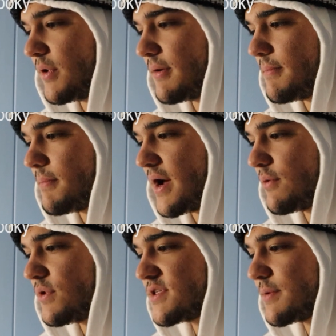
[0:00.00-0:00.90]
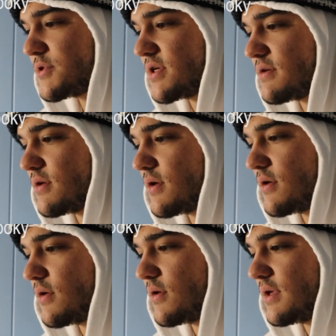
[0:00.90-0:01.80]
but my reception
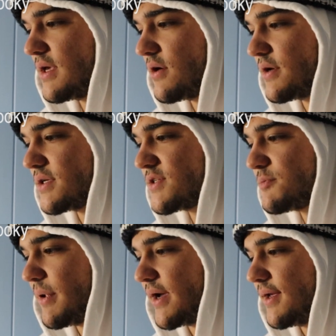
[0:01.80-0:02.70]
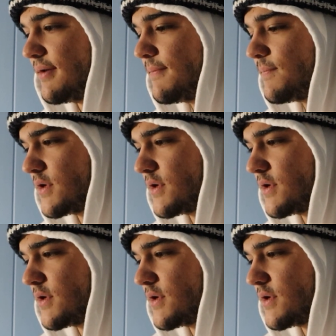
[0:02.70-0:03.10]
here is spotty.